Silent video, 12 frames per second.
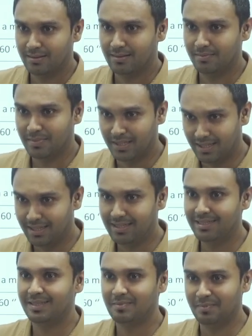minute.
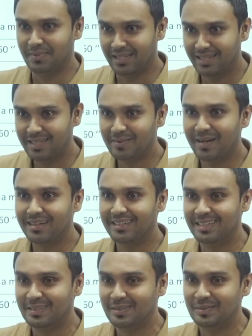Minute divided
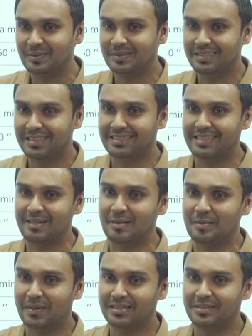into 60 equal
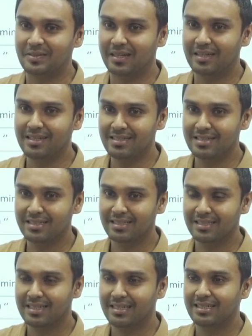parts, you get a
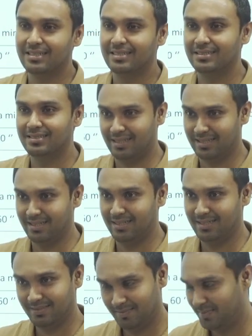second,
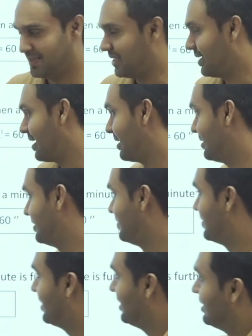
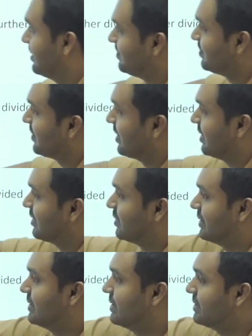right? So
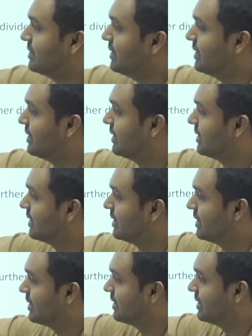this is a
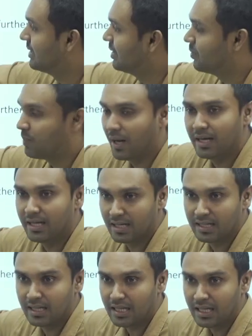1
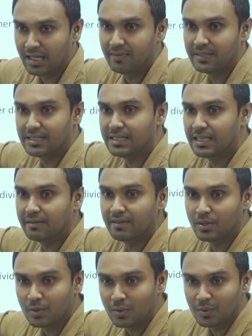degree, which is equal
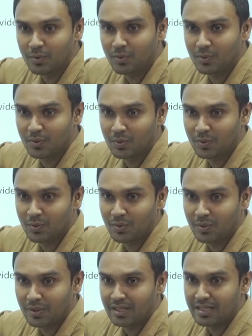to
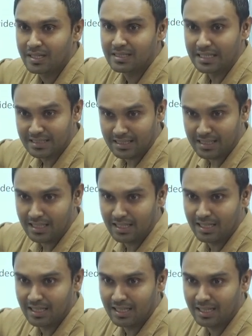60
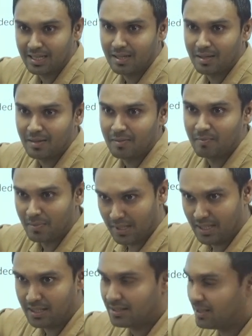
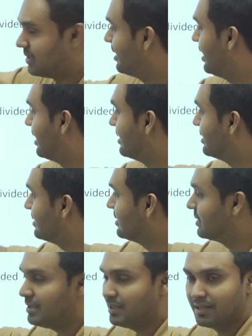minutes, and this is a